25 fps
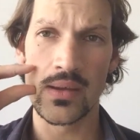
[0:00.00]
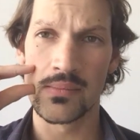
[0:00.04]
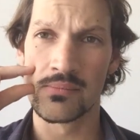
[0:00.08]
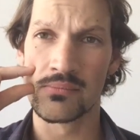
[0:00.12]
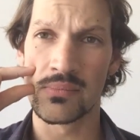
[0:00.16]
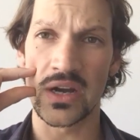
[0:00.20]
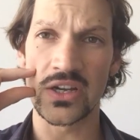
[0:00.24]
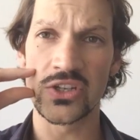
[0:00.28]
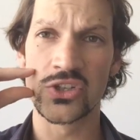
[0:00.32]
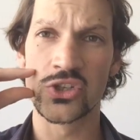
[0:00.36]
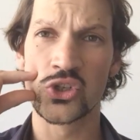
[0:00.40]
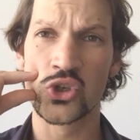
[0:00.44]

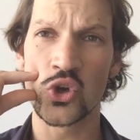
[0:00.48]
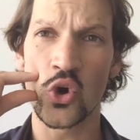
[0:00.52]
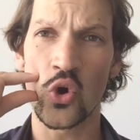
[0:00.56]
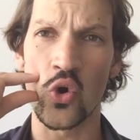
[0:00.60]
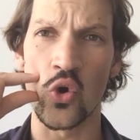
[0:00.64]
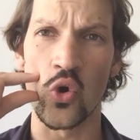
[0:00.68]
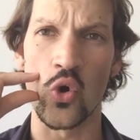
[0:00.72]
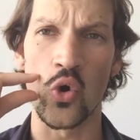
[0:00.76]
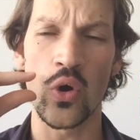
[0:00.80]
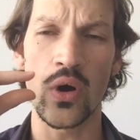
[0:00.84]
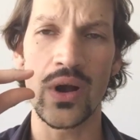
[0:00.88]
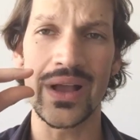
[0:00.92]
My
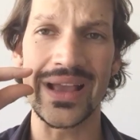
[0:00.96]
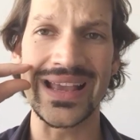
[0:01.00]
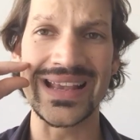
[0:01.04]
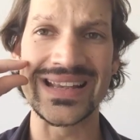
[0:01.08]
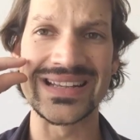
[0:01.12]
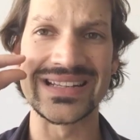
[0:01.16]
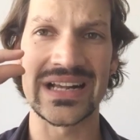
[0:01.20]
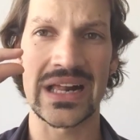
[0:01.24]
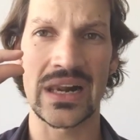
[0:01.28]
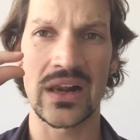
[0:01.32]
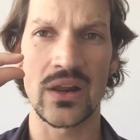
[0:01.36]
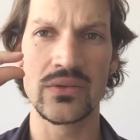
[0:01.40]
jaw
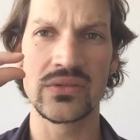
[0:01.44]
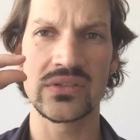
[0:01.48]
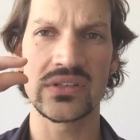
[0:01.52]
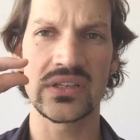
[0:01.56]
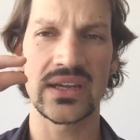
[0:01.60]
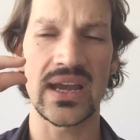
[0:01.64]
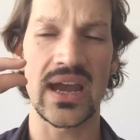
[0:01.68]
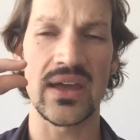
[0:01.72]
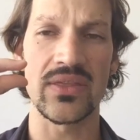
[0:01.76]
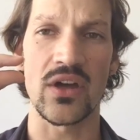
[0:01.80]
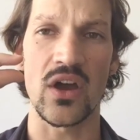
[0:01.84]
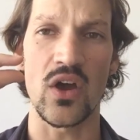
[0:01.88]
is close
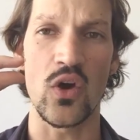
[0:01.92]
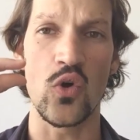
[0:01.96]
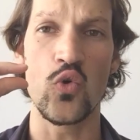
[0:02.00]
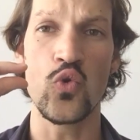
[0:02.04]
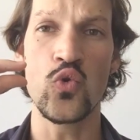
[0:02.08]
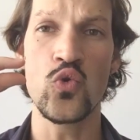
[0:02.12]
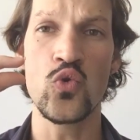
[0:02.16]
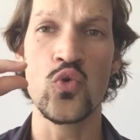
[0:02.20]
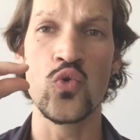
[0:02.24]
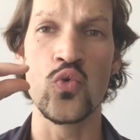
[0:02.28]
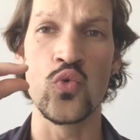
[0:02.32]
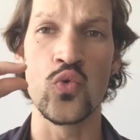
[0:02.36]
together.
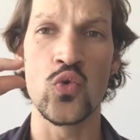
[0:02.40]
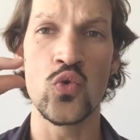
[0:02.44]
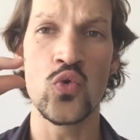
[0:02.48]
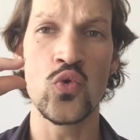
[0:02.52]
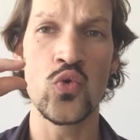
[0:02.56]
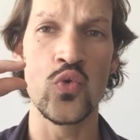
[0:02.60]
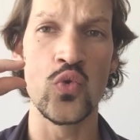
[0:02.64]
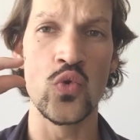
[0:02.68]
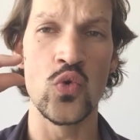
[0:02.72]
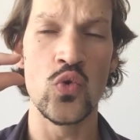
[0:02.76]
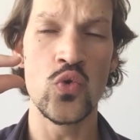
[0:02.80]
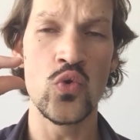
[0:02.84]
Ooh,
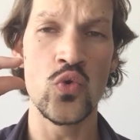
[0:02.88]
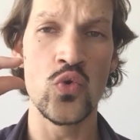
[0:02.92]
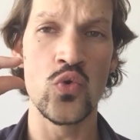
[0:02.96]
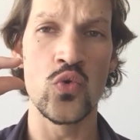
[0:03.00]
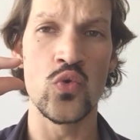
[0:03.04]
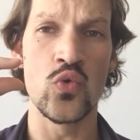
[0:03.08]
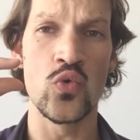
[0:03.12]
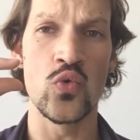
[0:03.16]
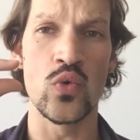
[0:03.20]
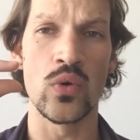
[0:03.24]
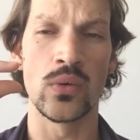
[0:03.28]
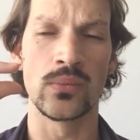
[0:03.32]
ooh,
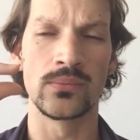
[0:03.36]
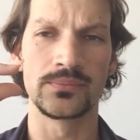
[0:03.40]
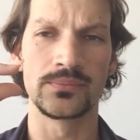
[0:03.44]
ooh.